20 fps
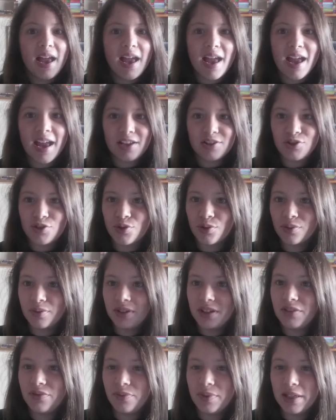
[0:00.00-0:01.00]
had to
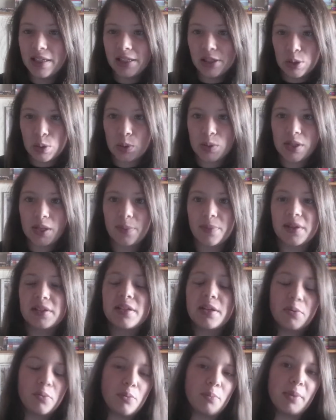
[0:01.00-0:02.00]
leave me and do
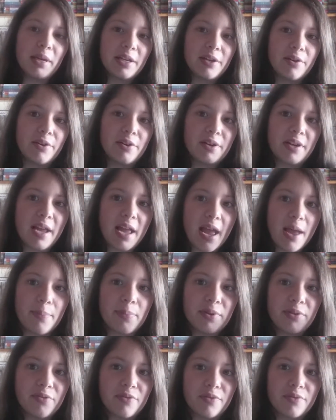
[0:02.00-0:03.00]
something that will make her
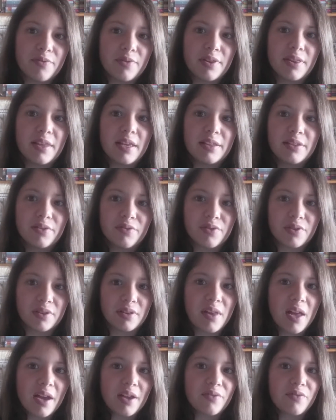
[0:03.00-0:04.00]
happy for the end of her
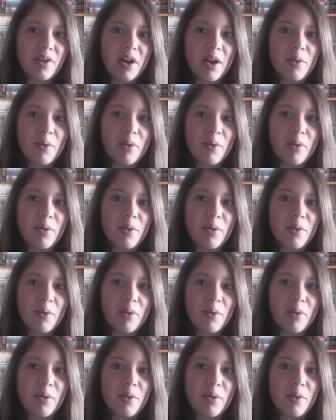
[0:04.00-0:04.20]
life,